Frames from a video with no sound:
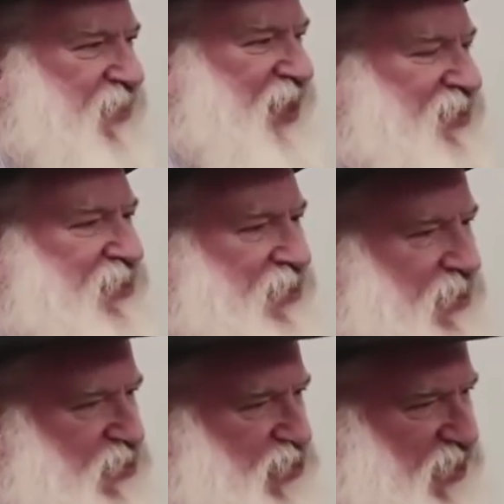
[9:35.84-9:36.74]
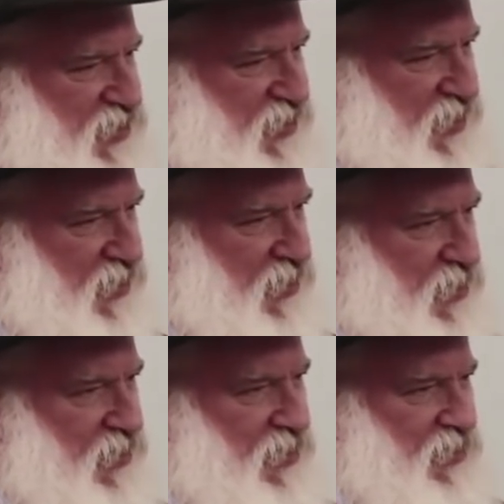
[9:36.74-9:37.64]
That's still just
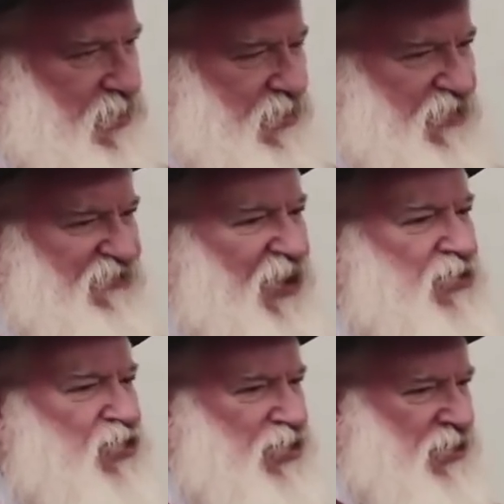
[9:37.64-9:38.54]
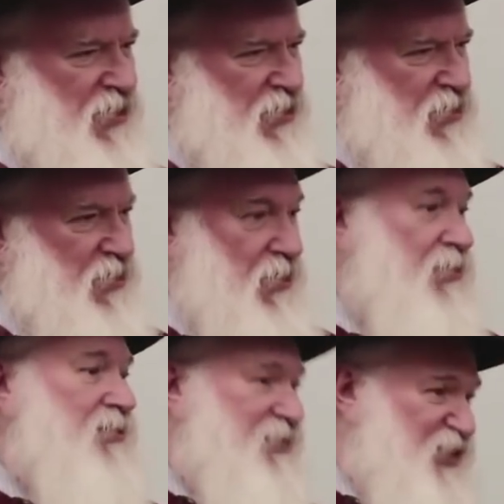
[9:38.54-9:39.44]
the functional
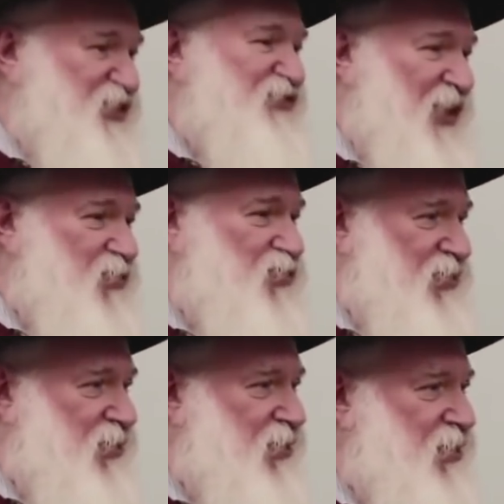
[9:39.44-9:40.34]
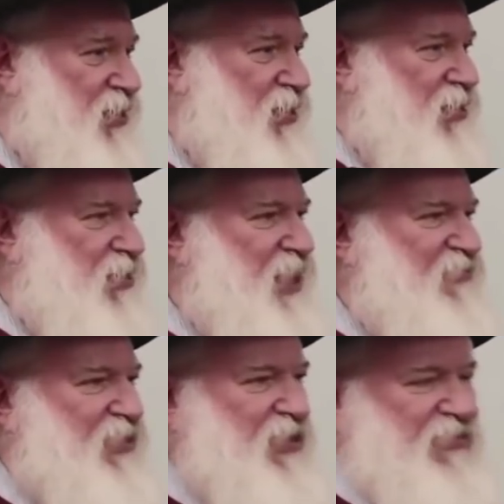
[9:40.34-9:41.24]
or dysfunctional
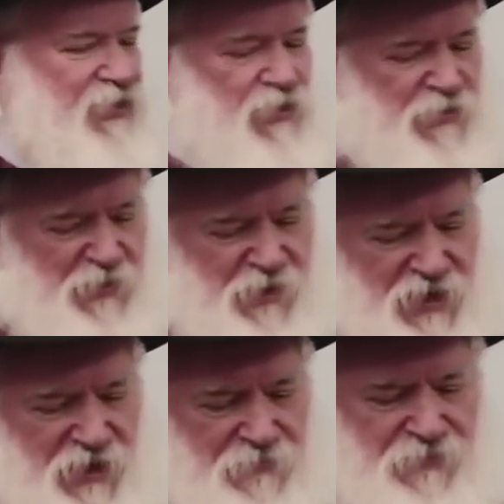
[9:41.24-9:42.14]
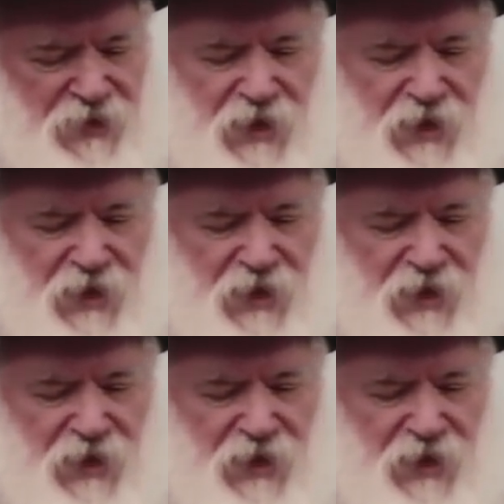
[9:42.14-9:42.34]
level of the human being.